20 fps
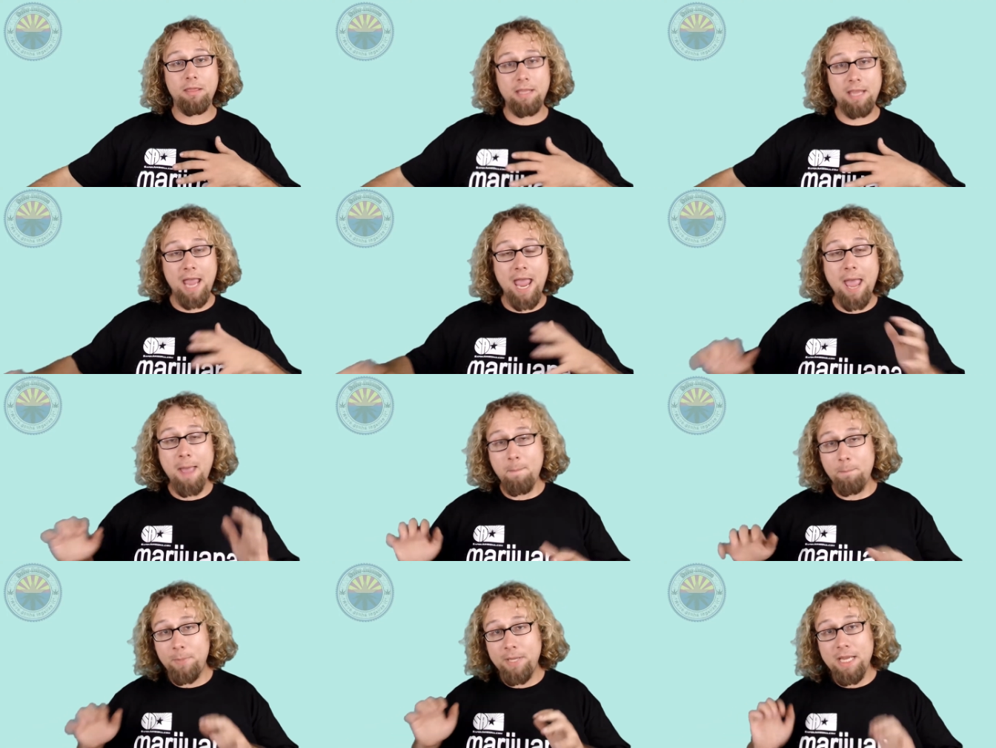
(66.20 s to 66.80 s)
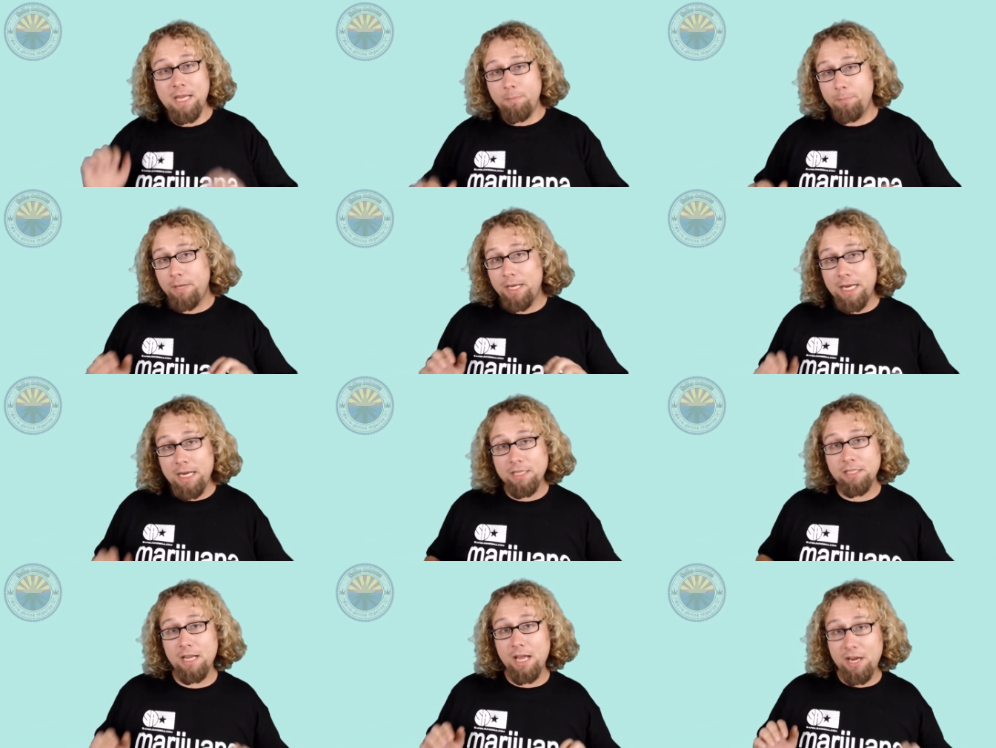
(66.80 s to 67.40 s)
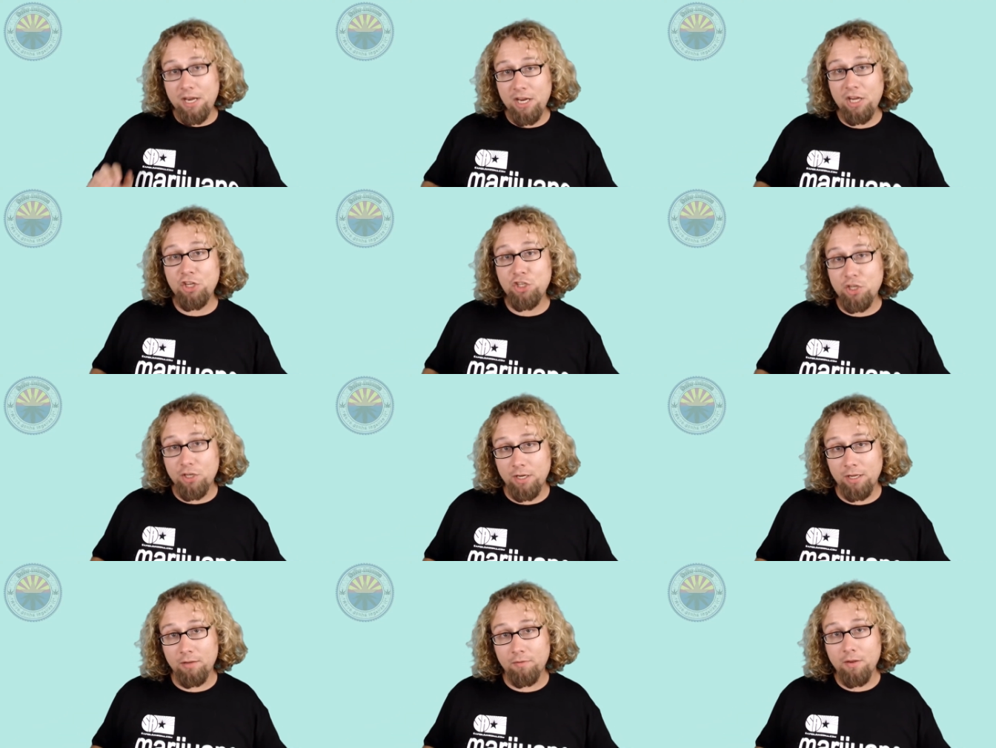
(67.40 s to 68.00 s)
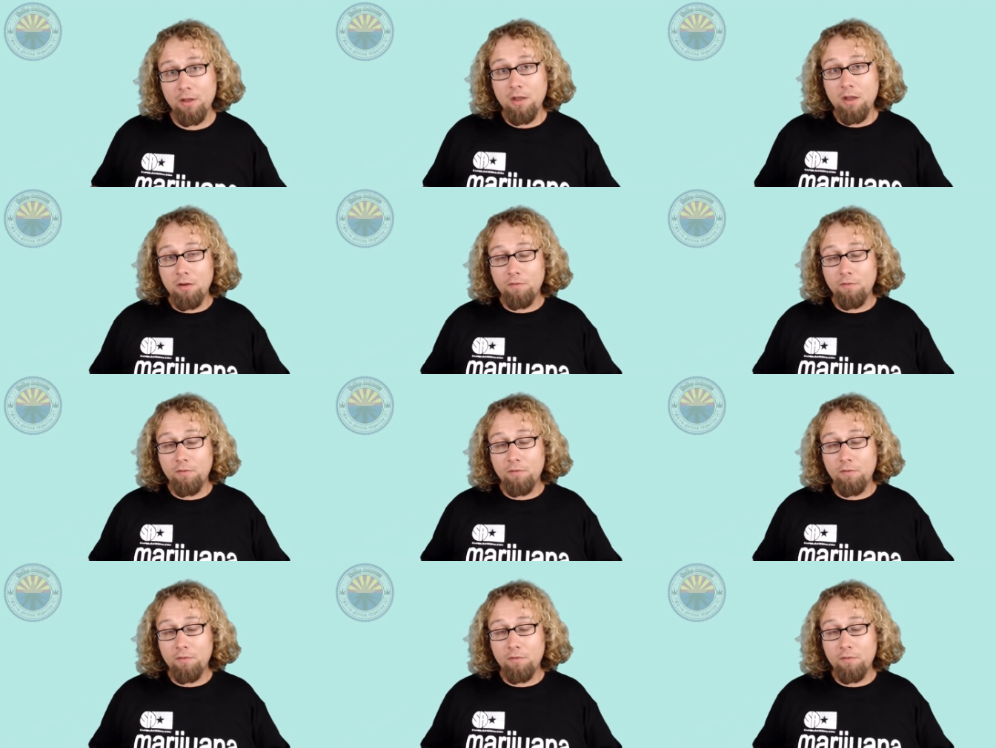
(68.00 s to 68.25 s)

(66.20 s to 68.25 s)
the M P P's initiative